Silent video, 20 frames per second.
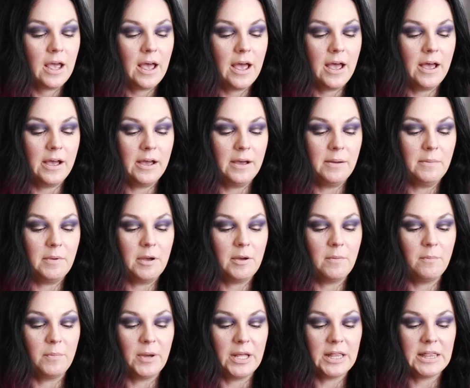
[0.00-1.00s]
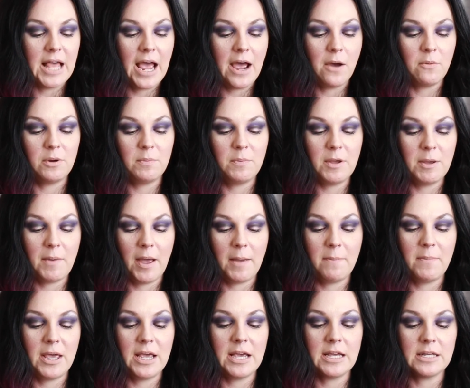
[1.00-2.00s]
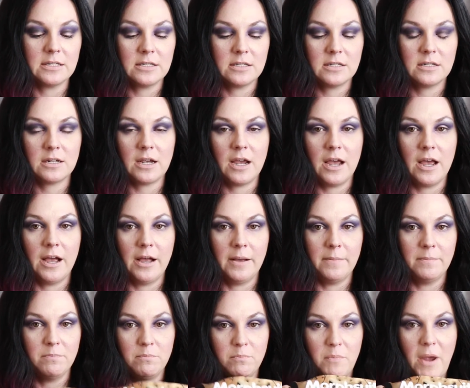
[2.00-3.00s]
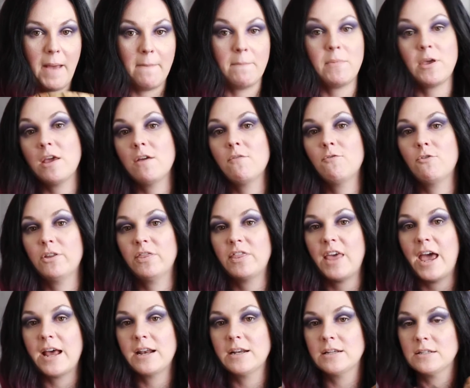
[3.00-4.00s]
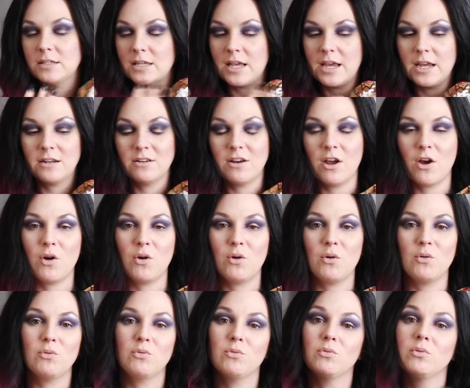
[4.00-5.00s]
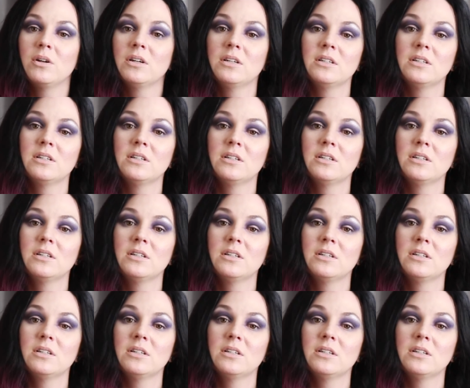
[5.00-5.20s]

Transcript: But that would be my biggest pet peeve with that, is like, no,